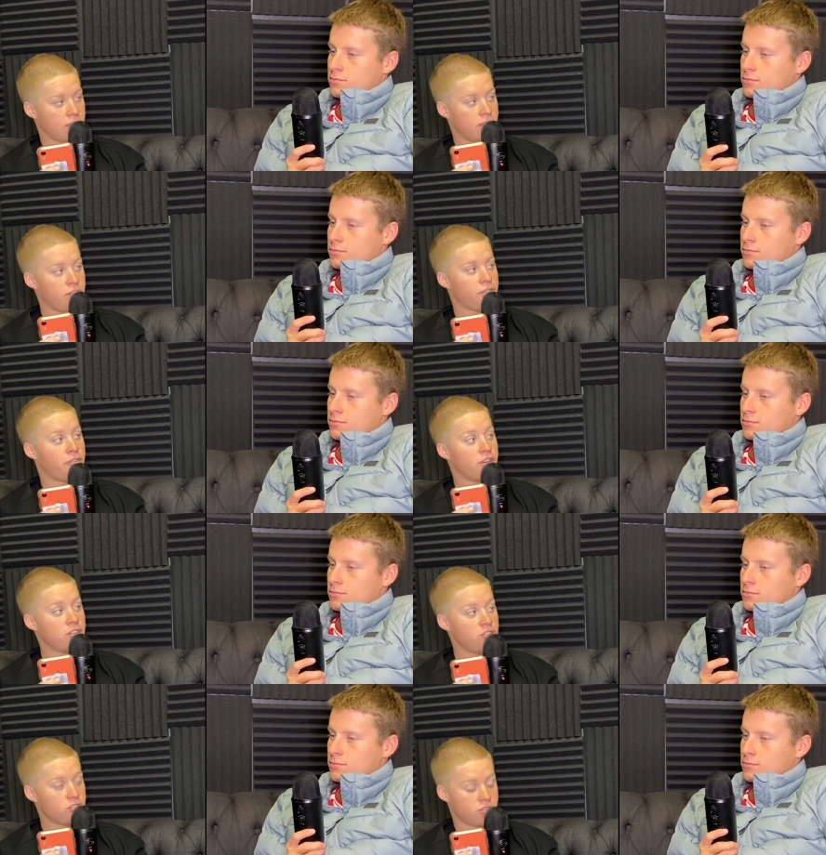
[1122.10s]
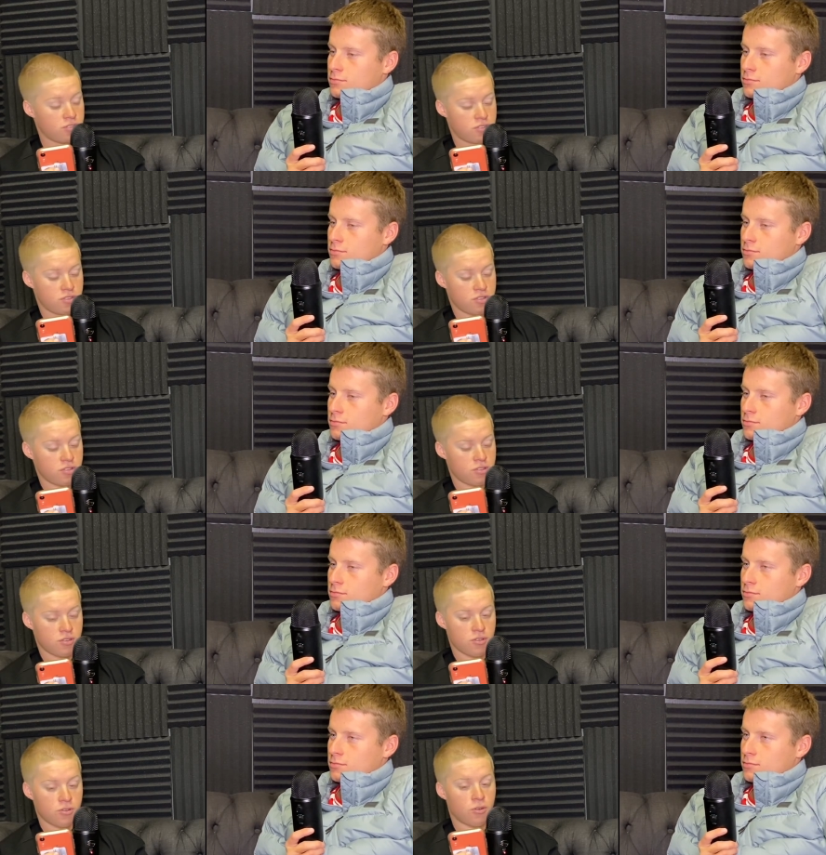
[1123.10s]
Speaker 1: in the fridge
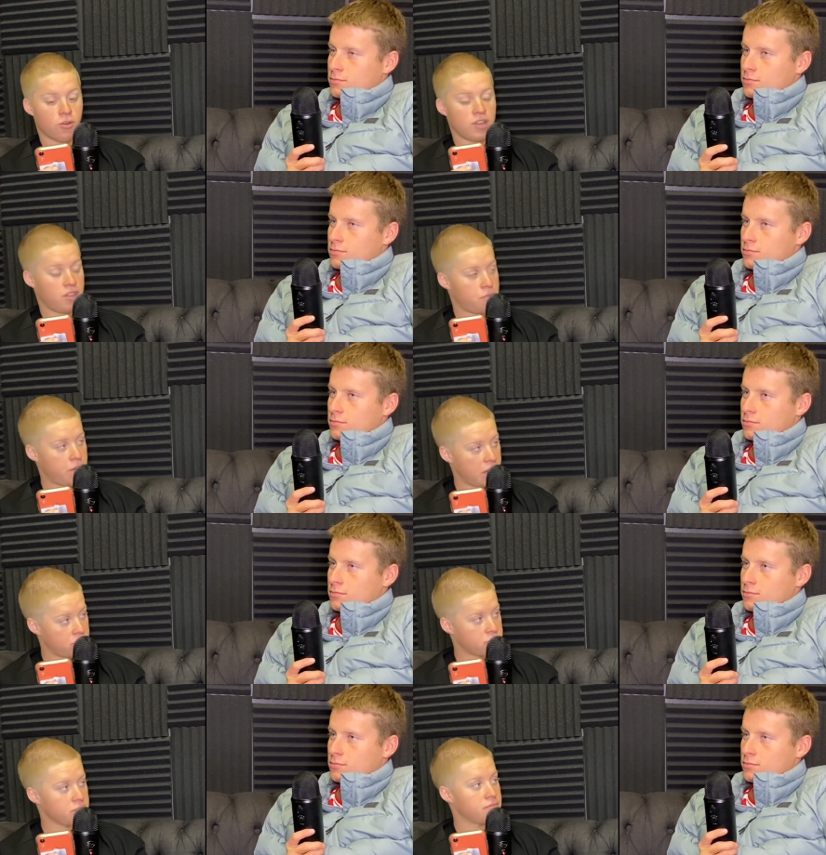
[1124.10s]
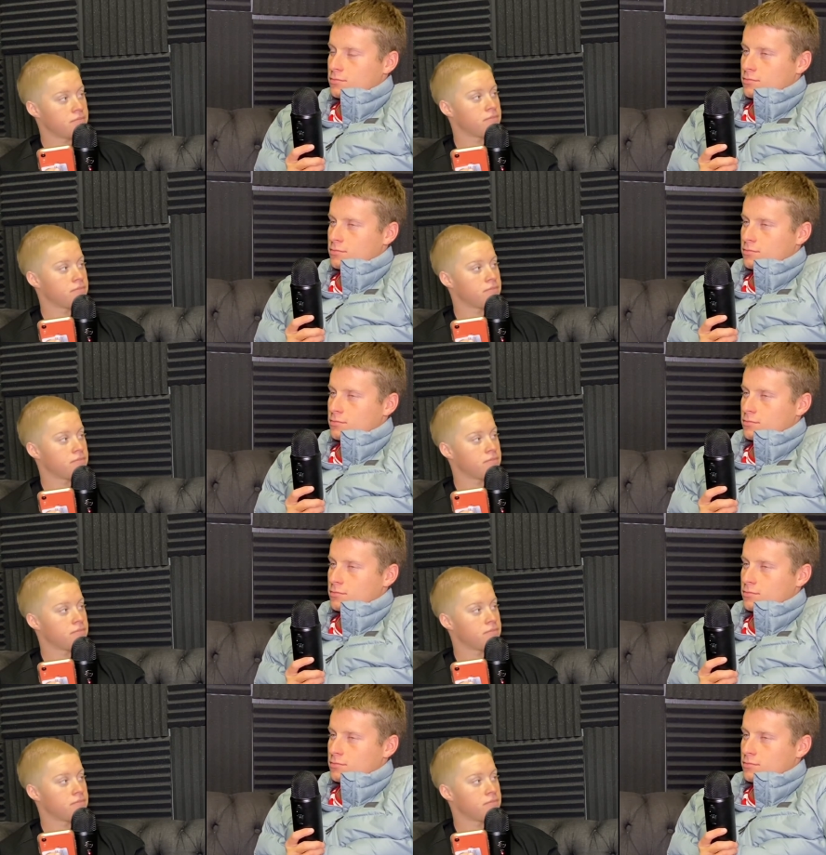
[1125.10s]
or in the pantry?